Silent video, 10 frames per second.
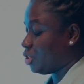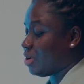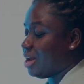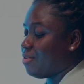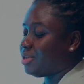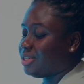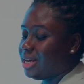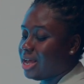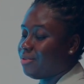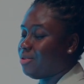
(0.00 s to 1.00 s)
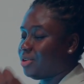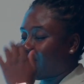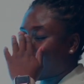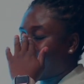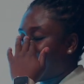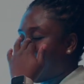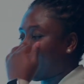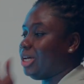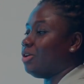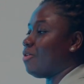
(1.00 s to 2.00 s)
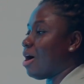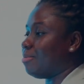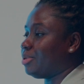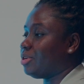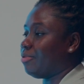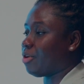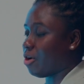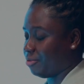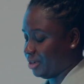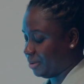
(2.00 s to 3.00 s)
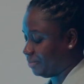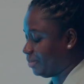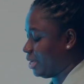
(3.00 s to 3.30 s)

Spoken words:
So on a roasting day, we roasted 4 kilograms of coffee.